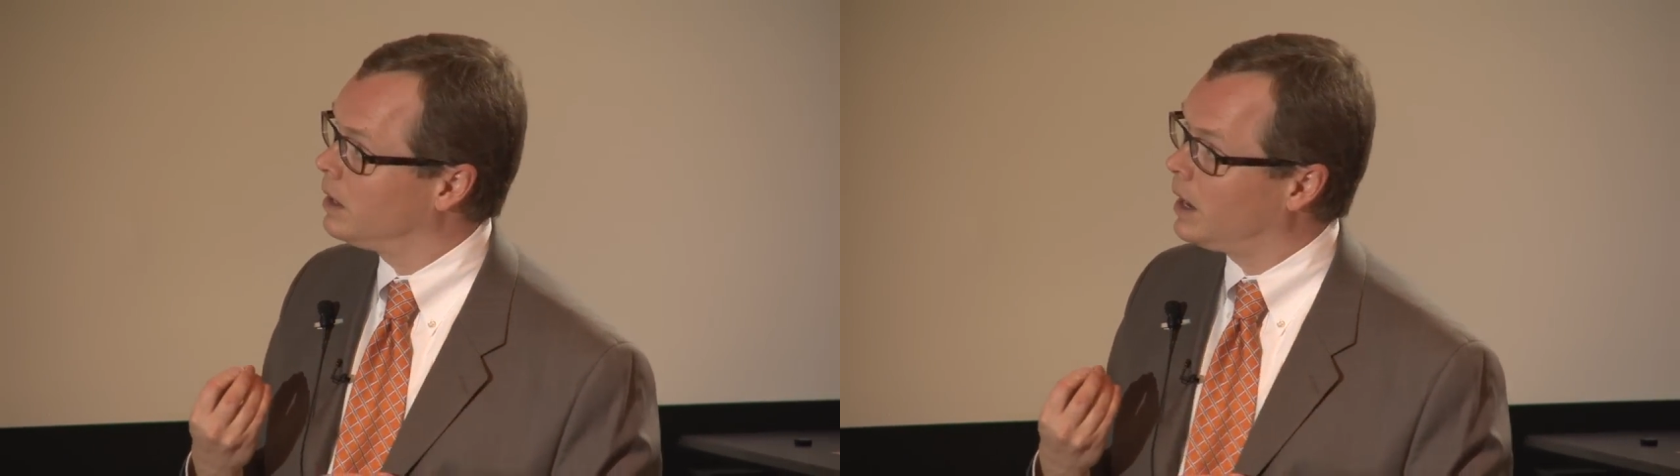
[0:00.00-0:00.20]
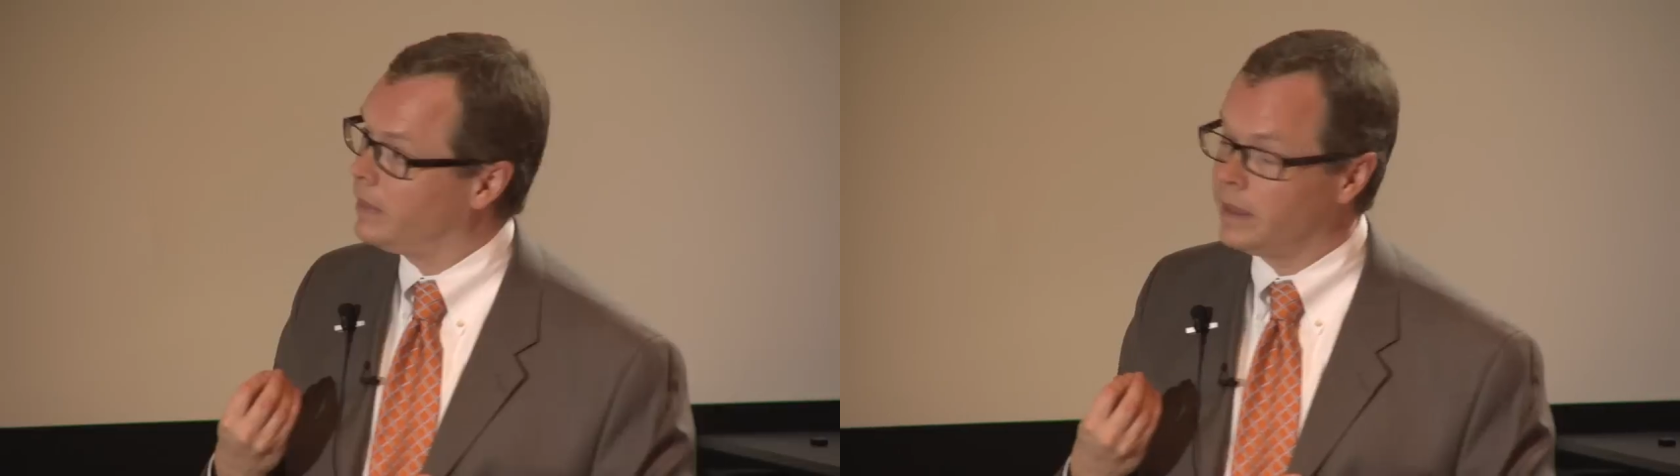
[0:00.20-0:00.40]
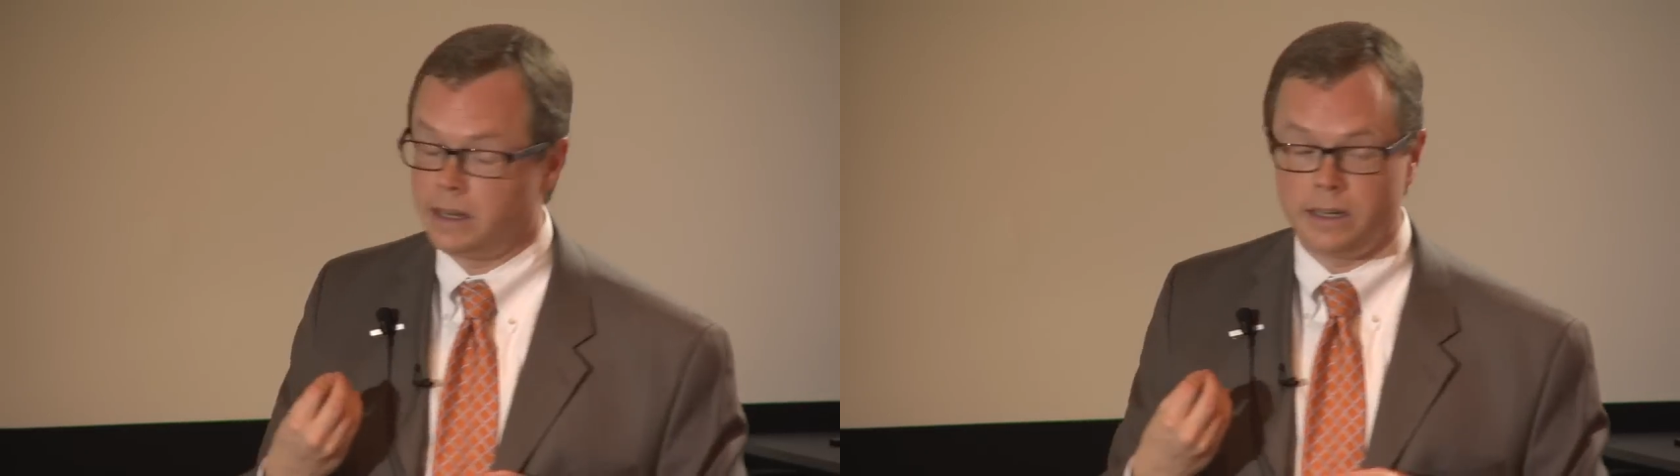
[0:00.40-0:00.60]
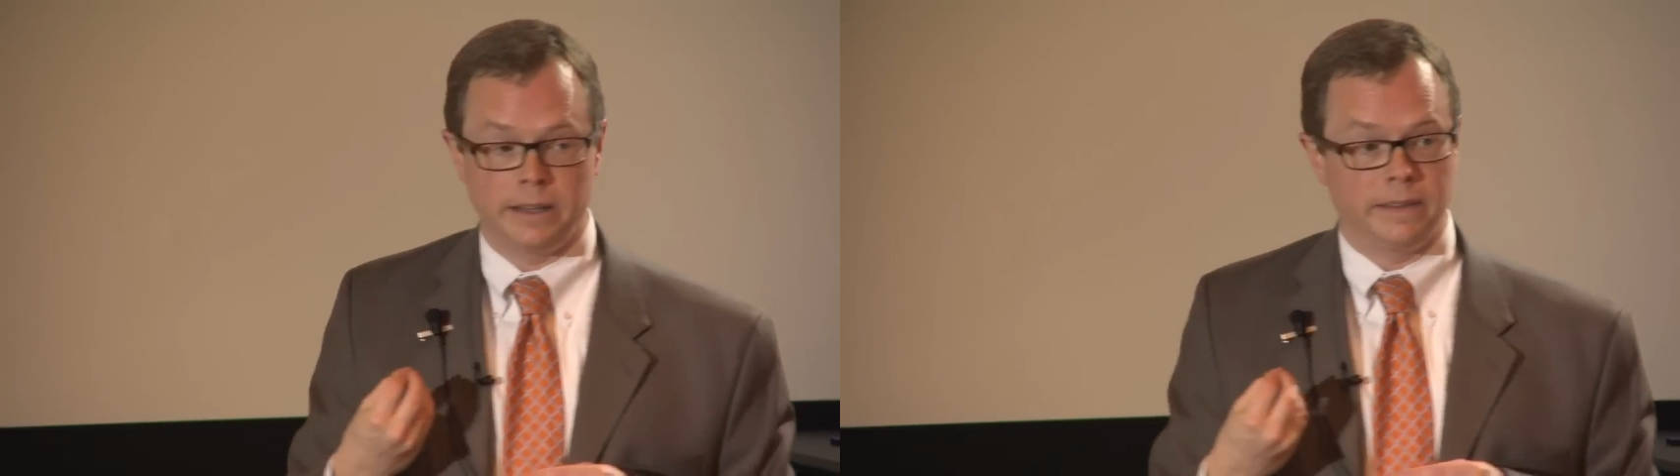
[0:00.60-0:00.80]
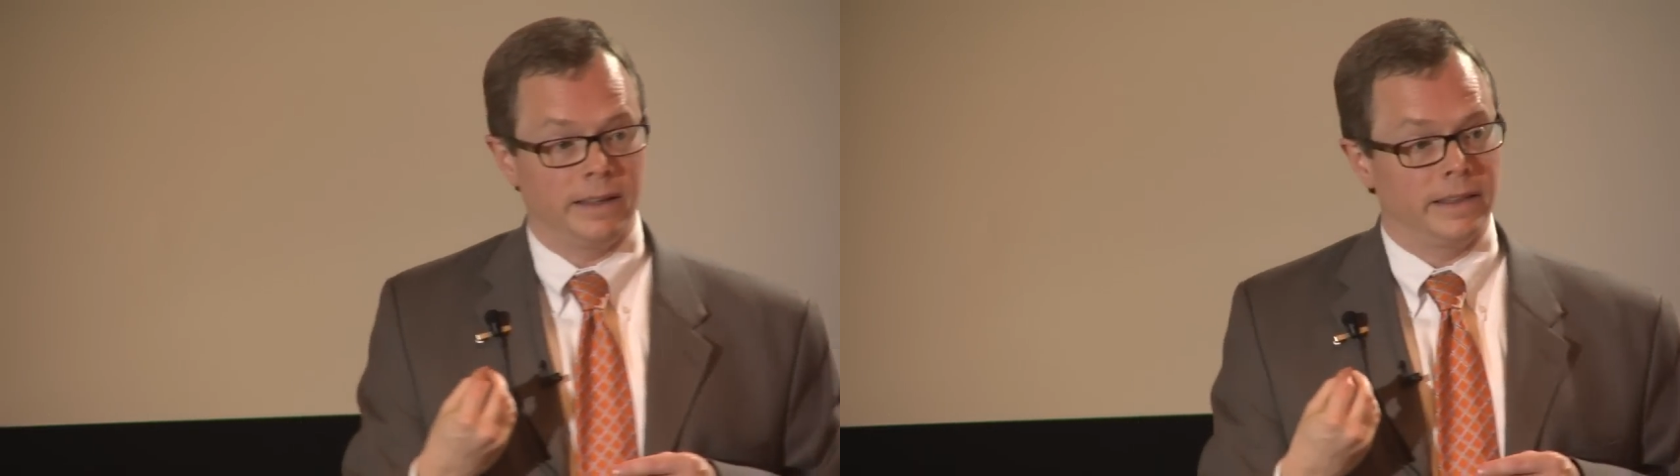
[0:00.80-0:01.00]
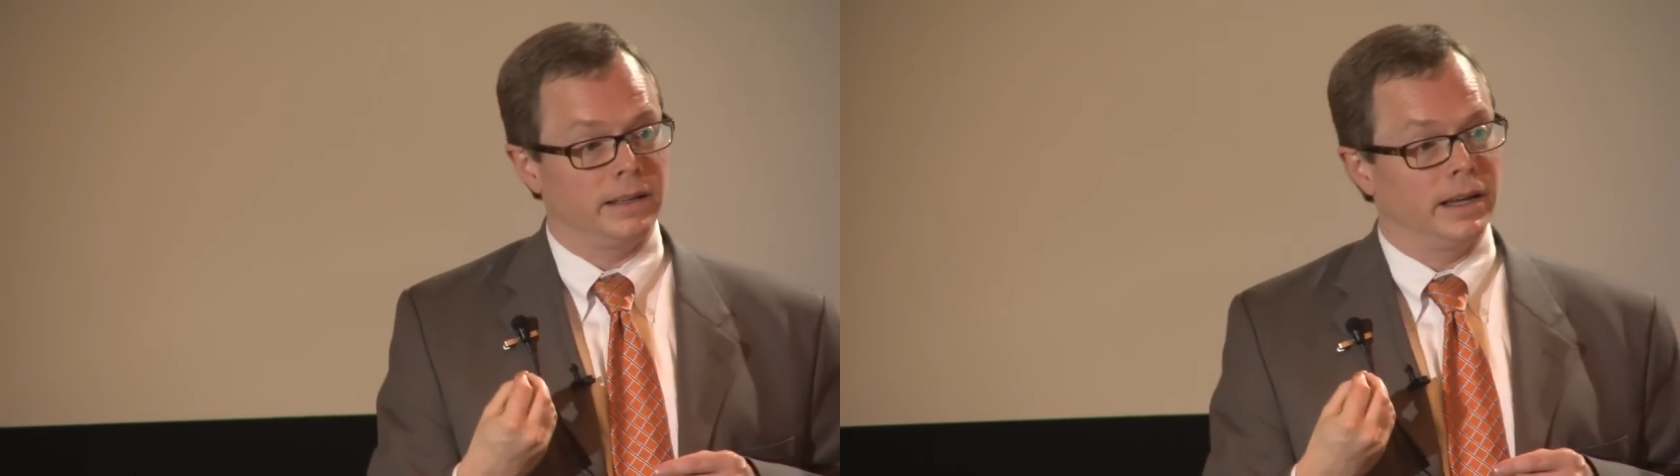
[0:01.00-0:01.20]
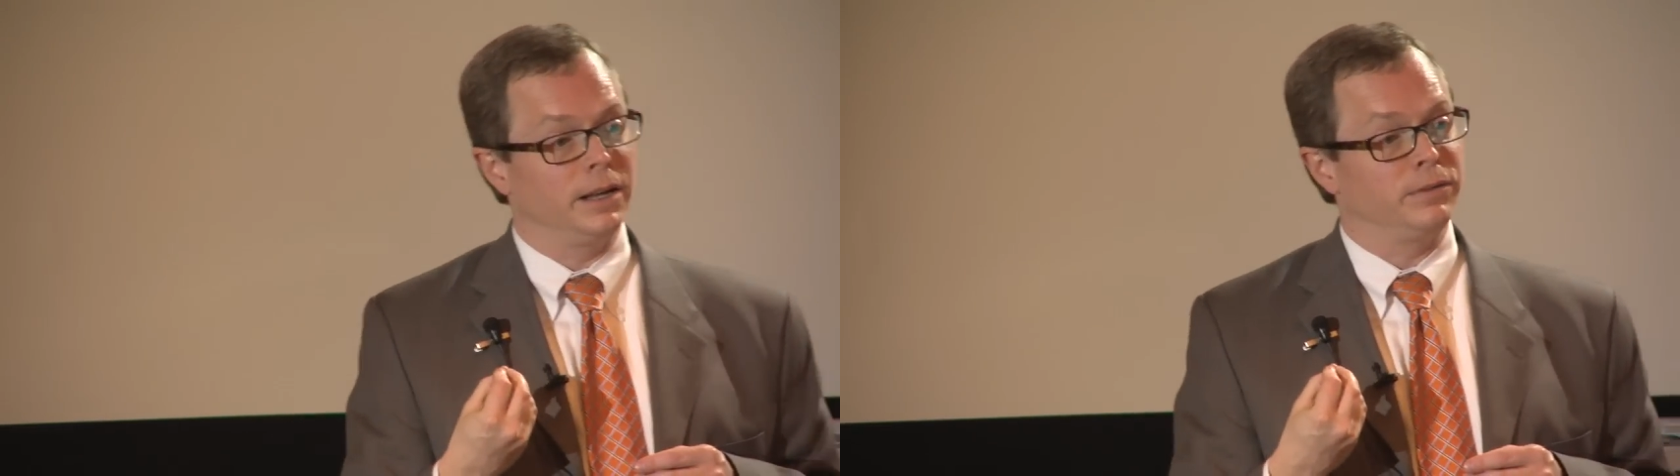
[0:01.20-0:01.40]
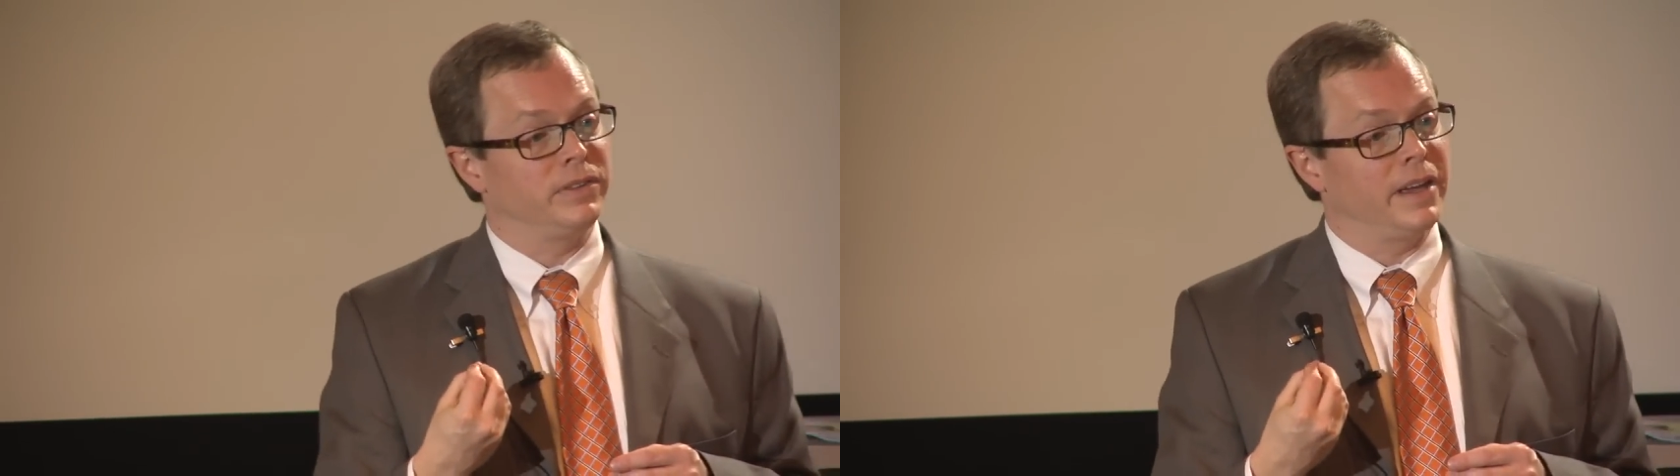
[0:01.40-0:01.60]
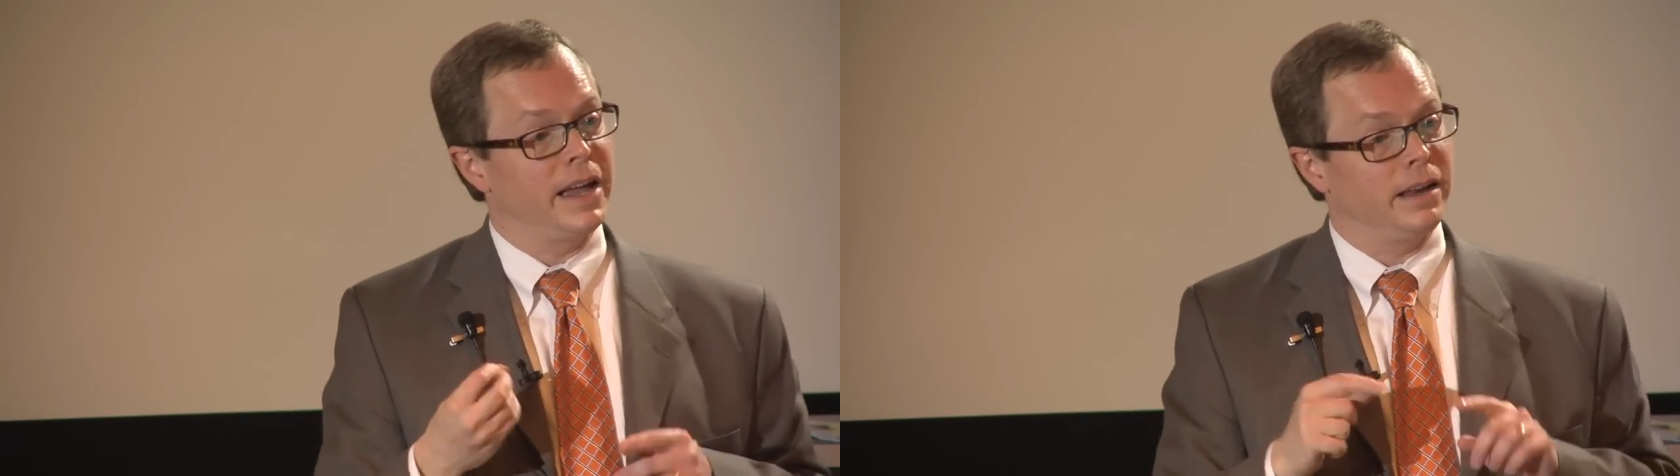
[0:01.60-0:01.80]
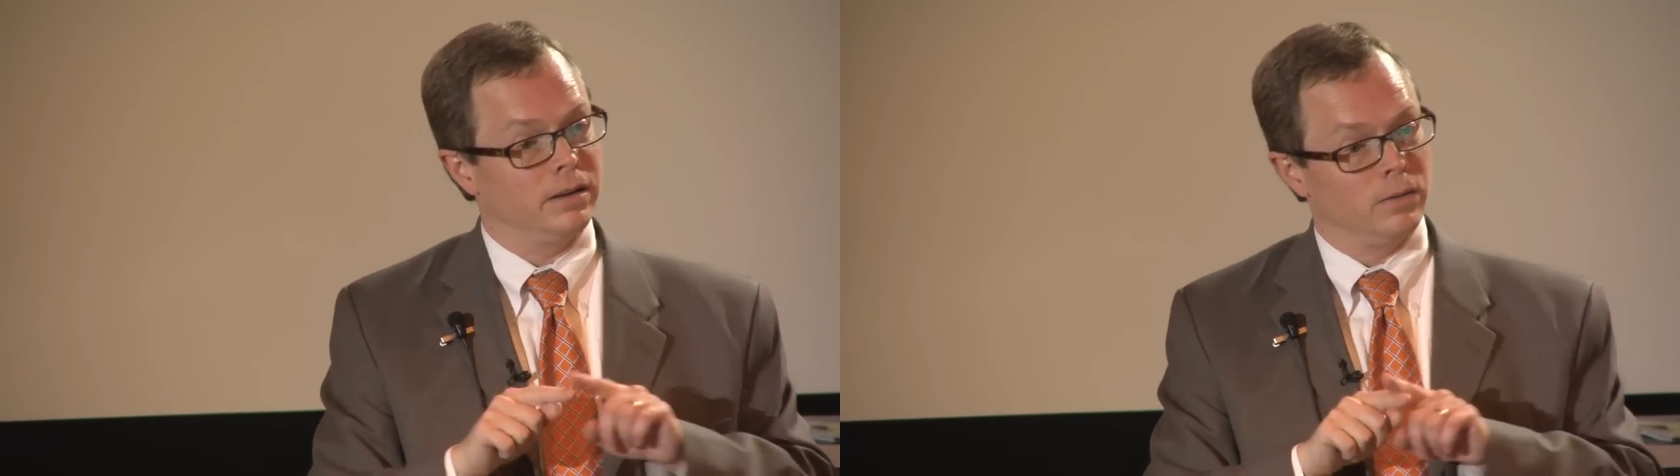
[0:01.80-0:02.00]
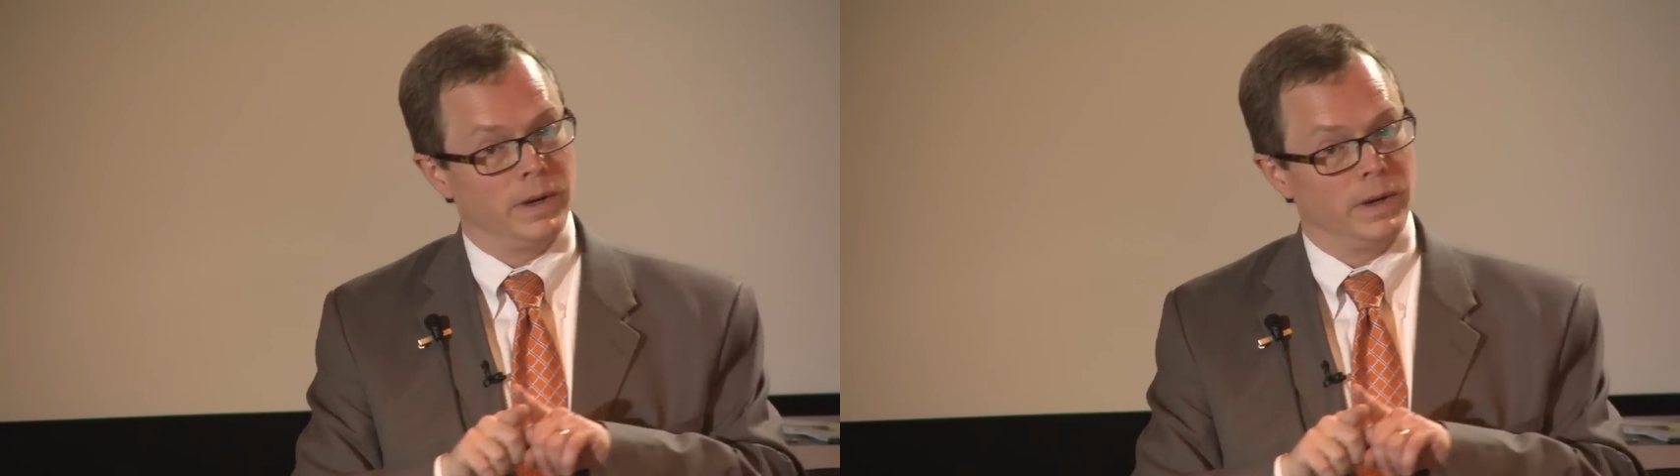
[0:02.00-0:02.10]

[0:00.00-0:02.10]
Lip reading: And then in that native state,